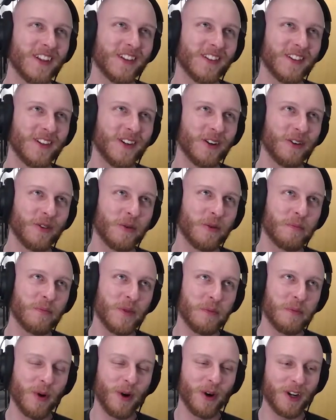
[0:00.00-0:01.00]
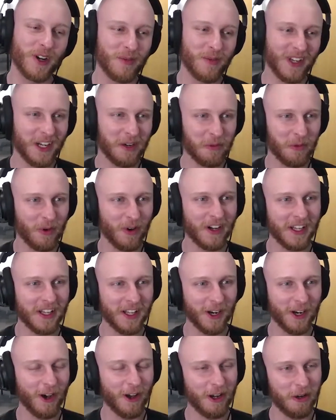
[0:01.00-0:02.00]
the bar coming in and wanting
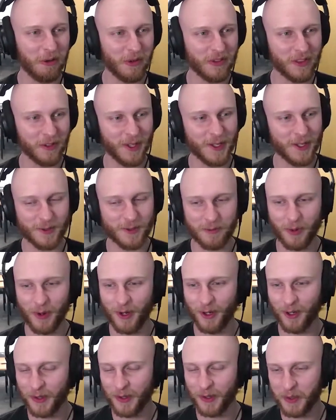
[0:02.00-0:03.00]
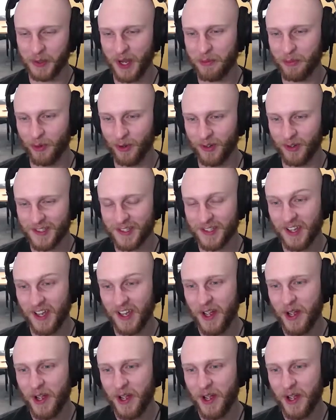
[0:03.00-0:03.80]
an audit with the laser pointer on the whiteboards.